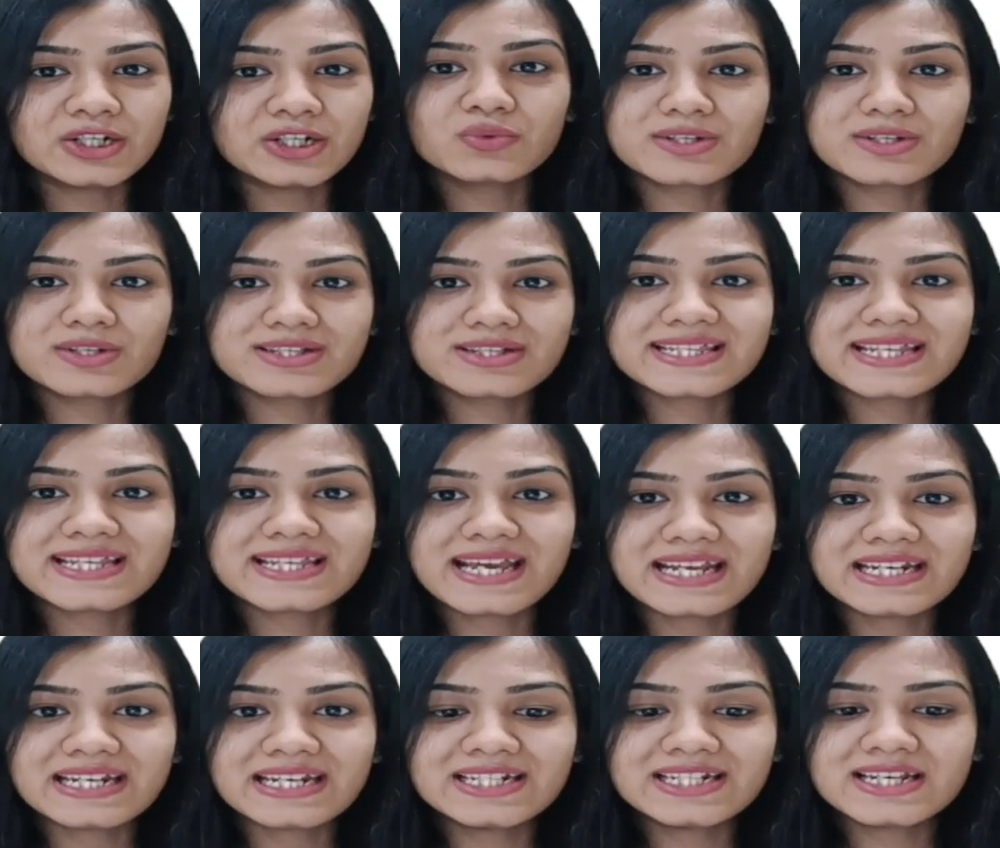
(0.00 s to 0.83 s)
the end,
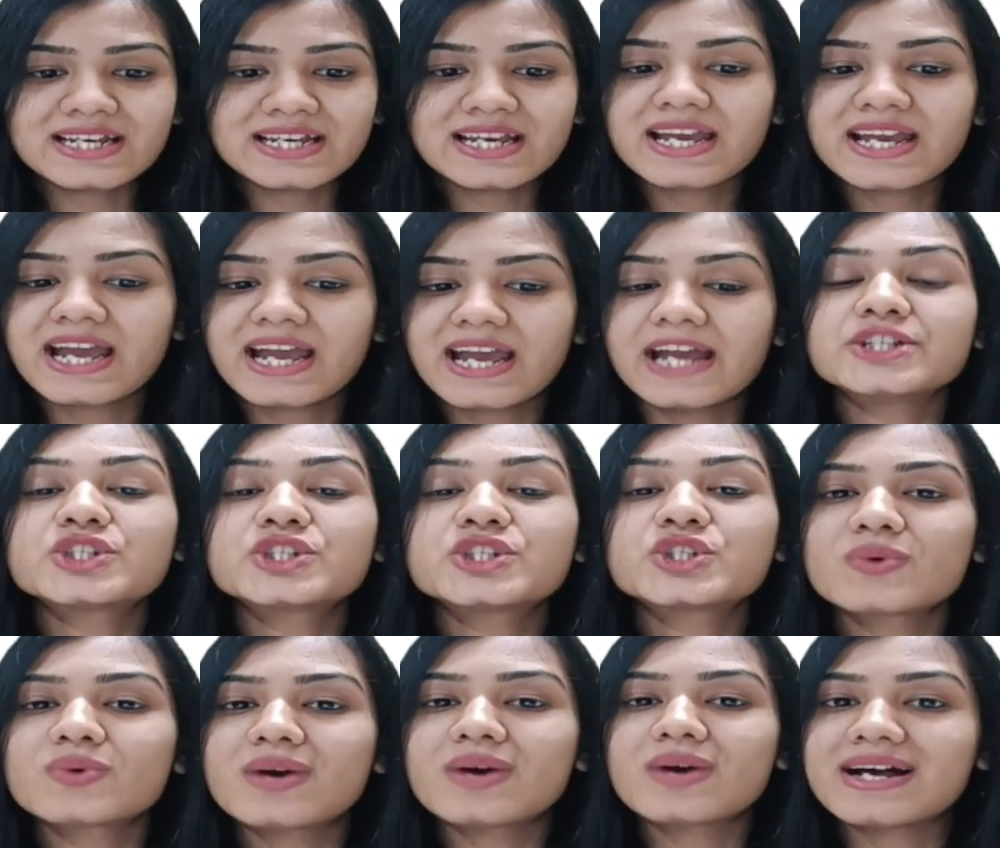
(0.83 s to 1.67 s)
and
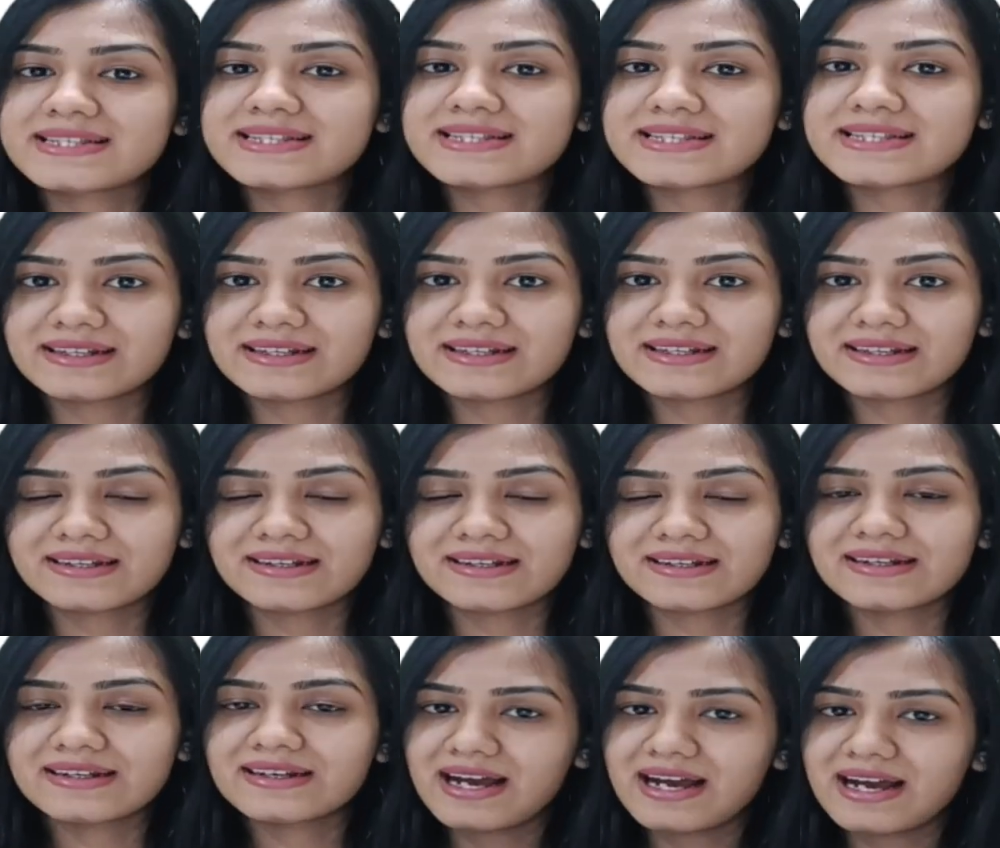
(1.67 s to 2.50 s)
choisir,
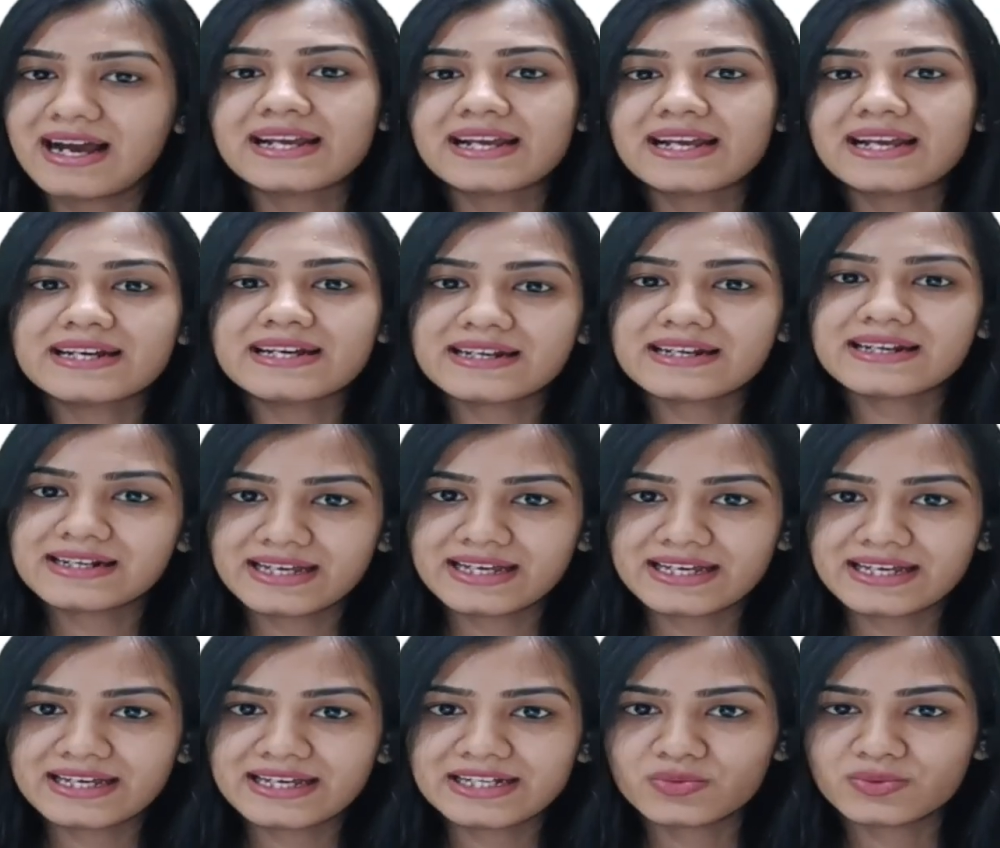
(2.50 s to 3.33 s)
IR again
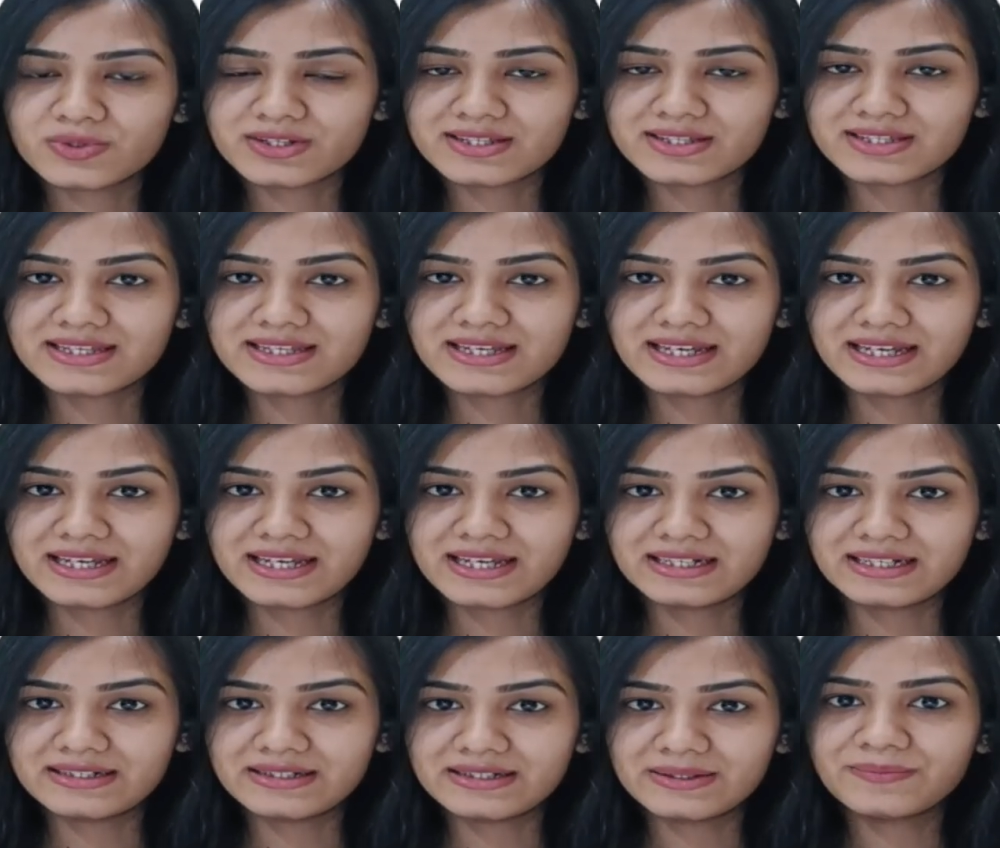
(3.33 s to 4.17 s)
towards the end,
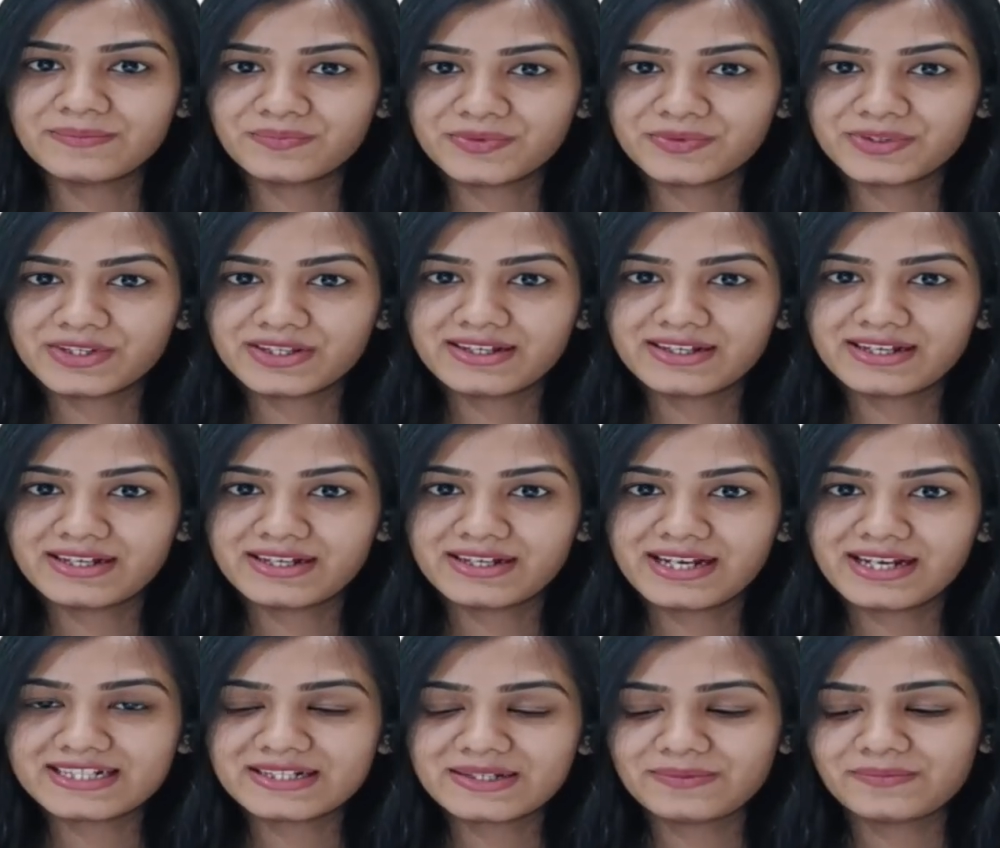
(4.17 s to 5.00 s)
right?
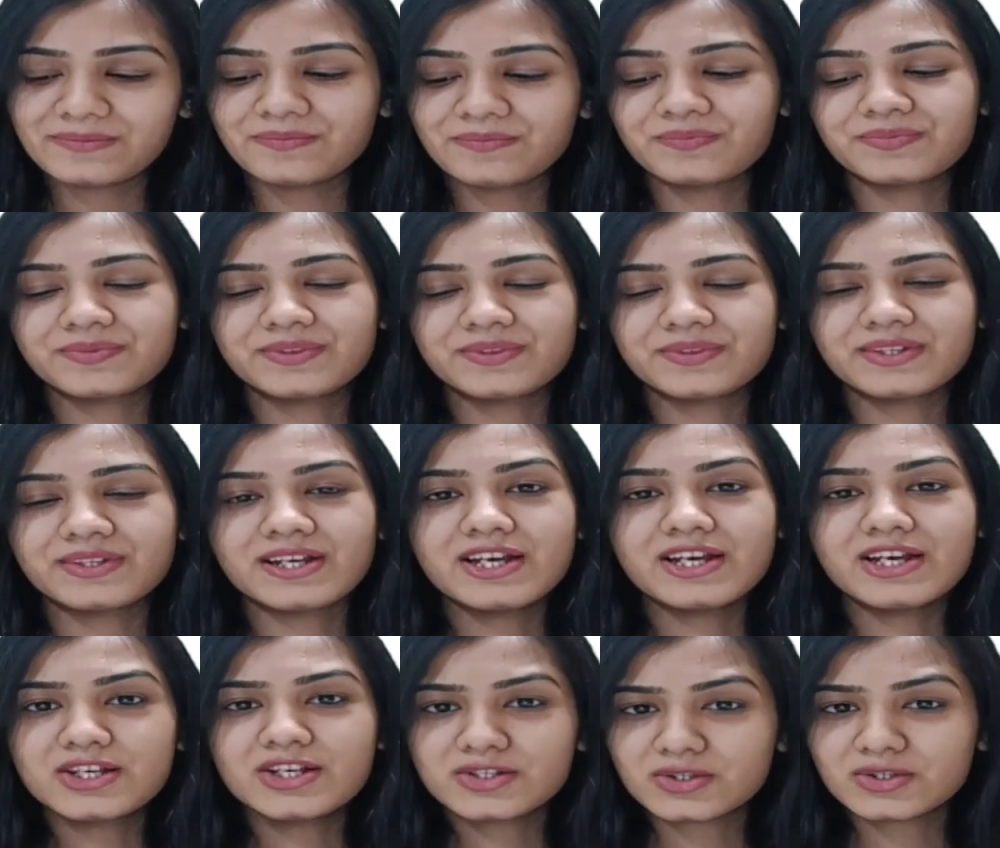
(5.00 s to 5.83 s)

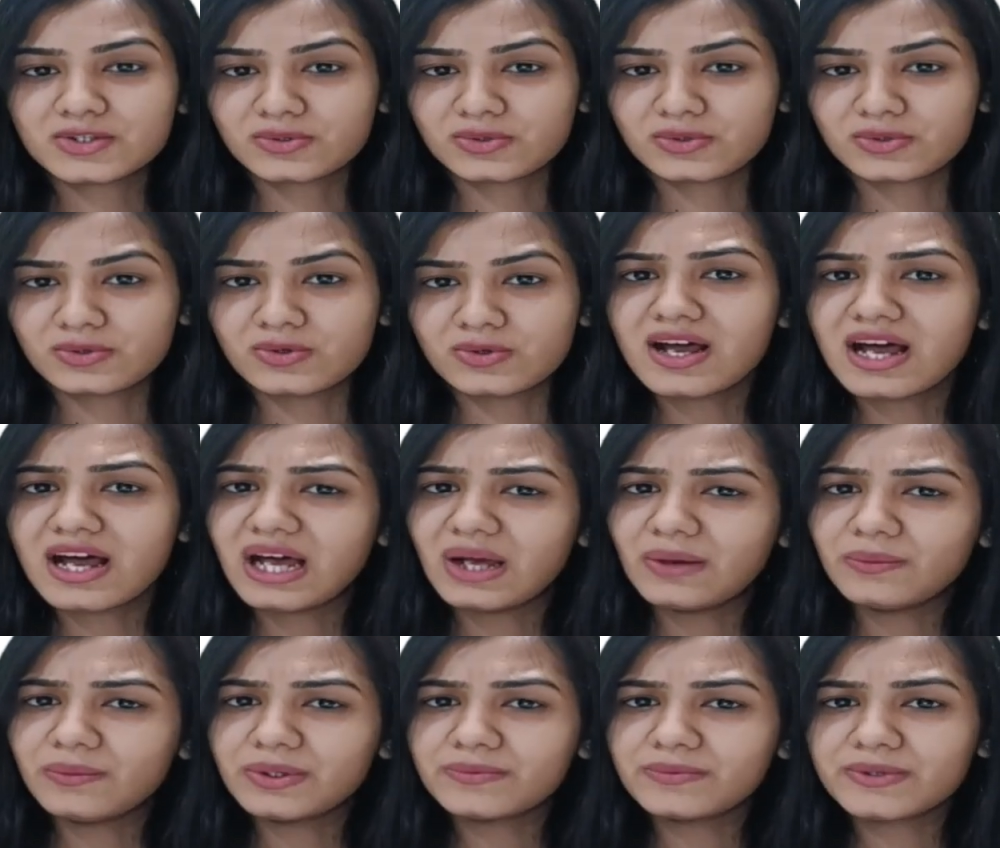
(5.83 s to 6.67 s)
So how are
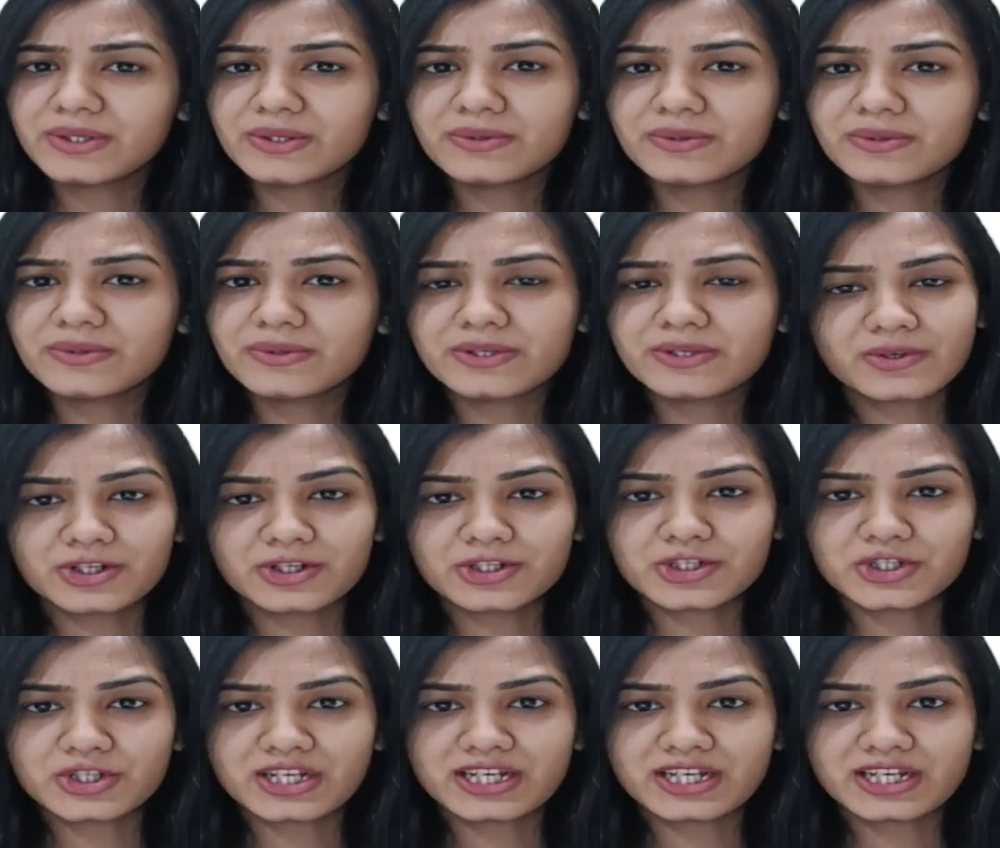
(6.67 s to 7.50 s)
we going to
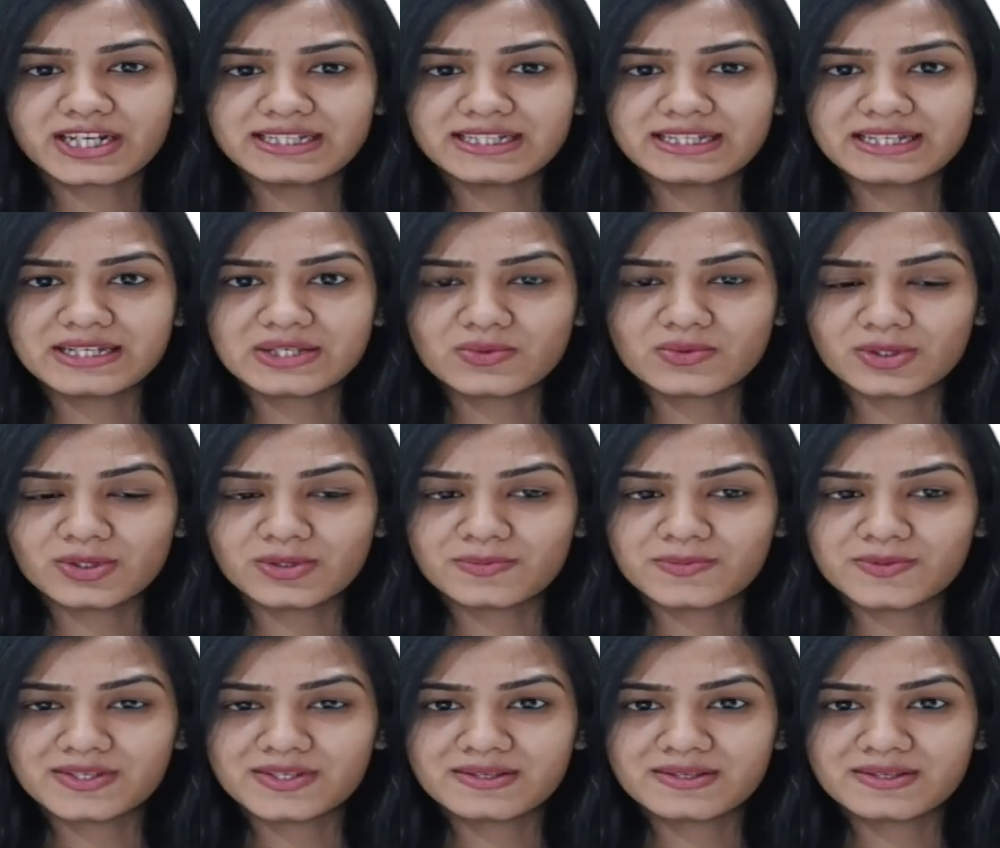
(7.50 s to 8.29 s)
conjugate these verbs?